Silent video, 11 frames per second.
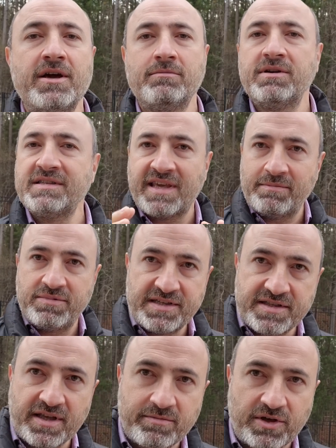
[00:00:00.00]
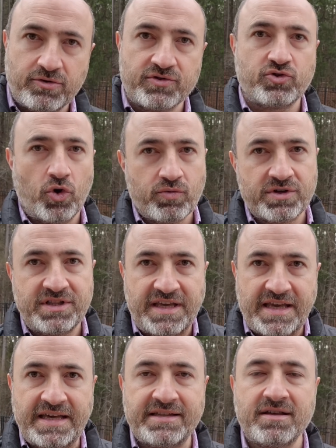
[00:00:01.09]
Please keep listening, because toward the
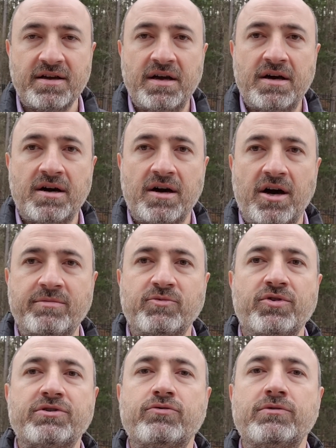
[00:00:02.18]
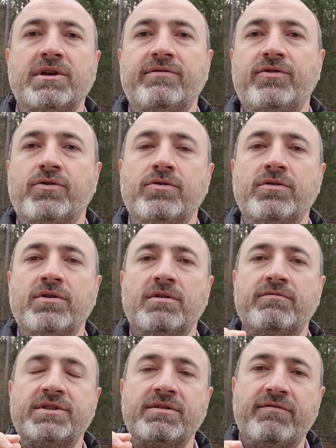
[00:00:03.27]
end, I'm going to leave you
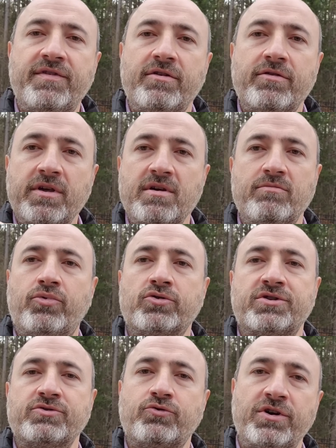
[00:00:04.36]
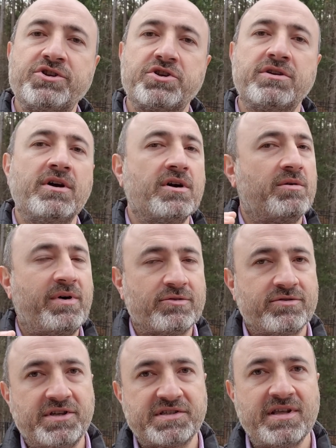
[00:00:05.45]
with a very important question
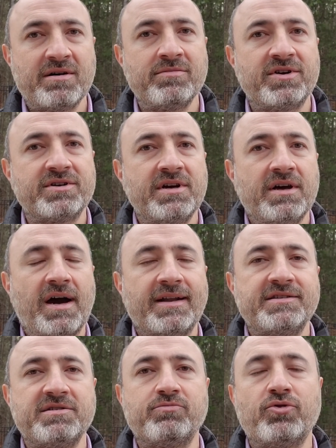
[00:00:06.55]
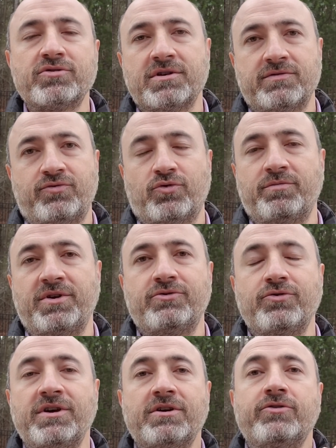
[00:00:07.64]
about this number, and it's important for me
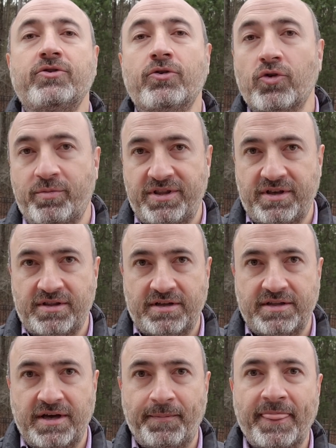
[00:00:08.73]
to hear your opinion on that.